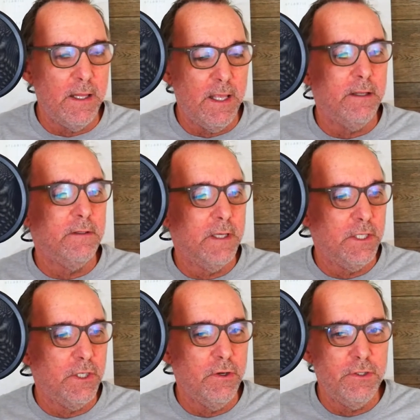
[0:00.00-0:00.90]
and I
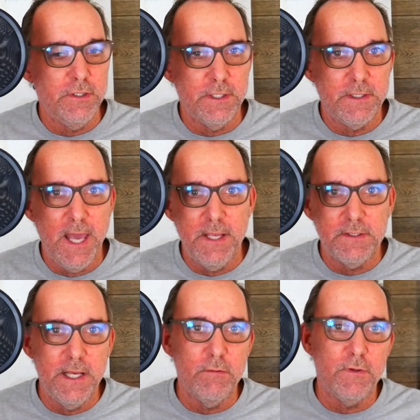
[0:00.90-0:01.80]
showed you in this case,
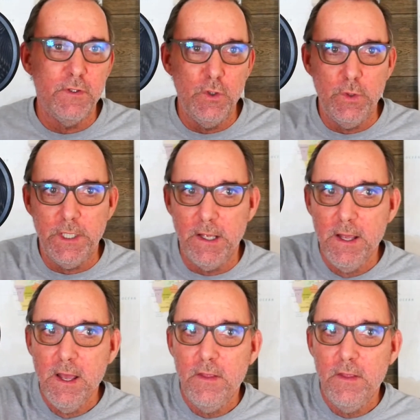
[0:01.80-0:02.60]
they were suing